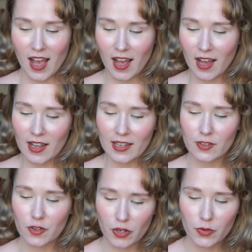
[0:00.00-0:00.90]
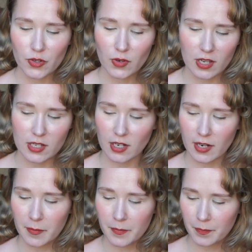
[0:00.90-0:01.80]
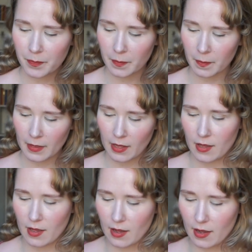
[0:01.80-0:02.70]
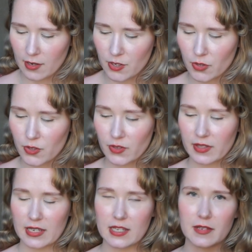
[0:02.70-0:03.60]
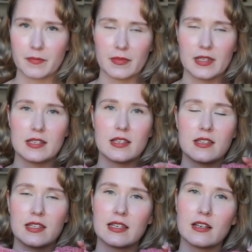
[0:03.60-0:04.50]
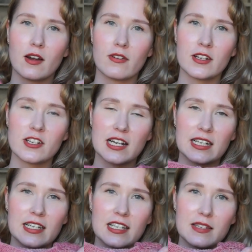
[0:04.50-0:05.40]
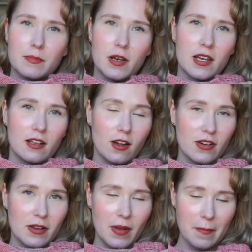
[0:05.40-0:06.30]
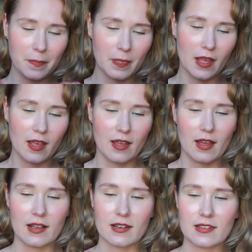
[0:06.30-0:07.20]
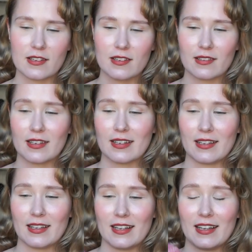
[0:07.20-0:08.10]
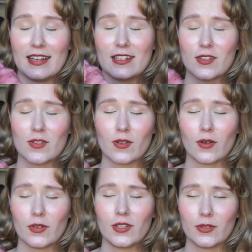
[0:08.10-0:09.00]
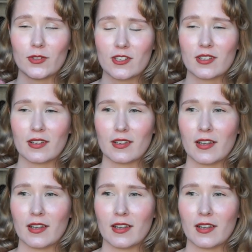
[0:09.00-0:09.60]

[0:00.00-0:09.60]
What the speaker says: I showed you last time, I showed you this. This is the Clara jacket by Clara Knitwear, and it's so cute.